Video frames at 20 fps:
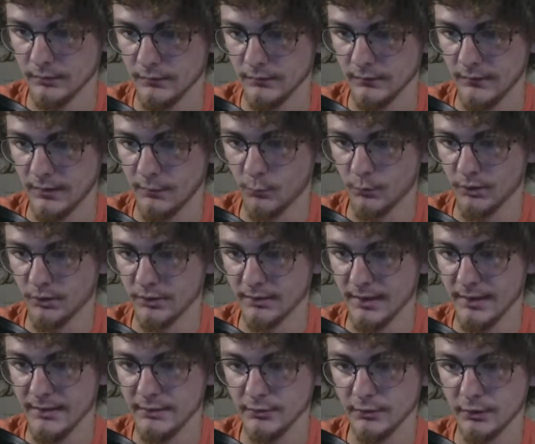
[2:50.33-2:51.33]
that will allow
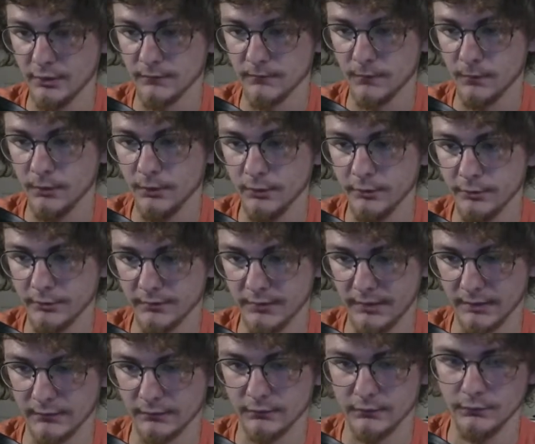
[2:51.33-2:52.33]
you to convert all your
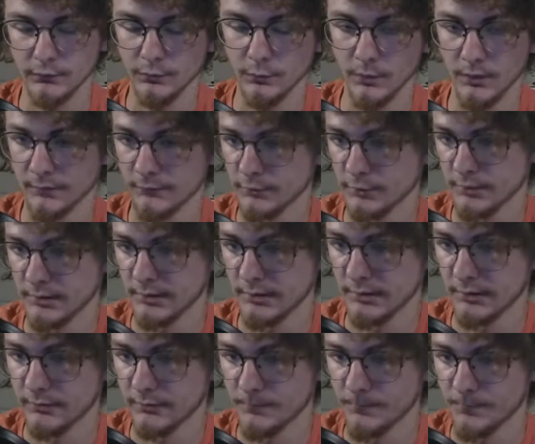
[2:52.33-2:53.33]
text to whatever you need.